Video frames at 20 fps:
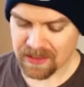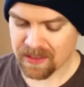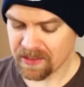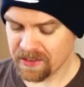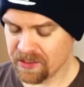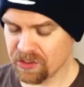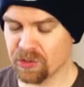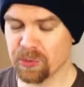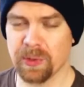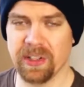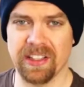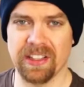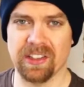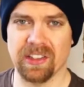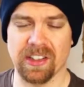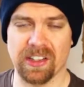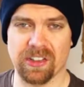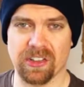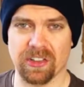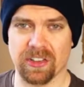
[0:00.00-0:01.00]
This is a really
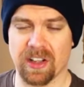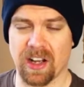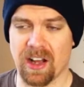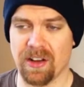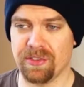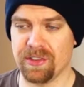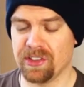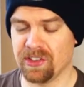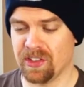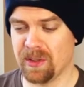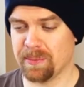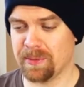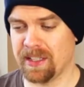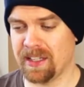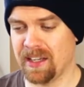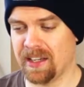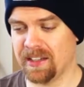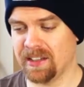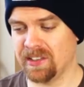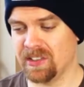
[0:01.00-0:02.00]
delicious coffee, something
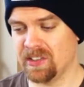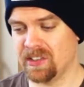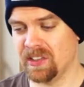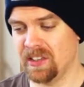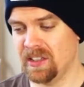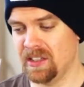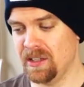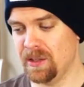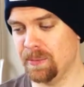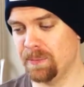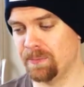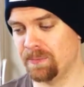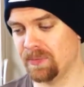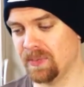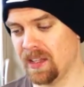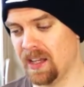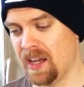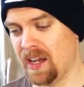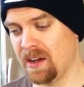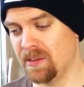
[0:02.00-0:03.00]
I could see
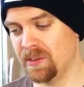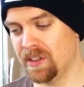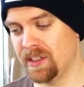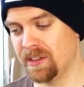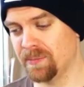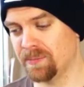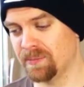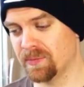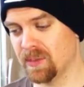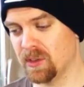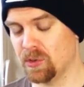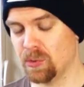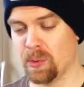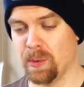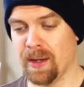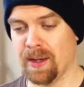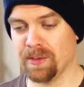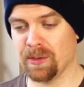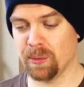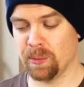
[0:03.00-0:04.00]
having
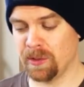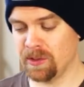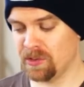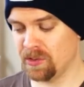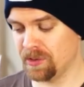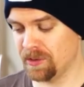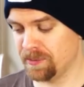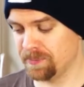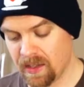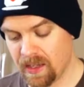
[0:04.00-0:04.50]
throughout the winter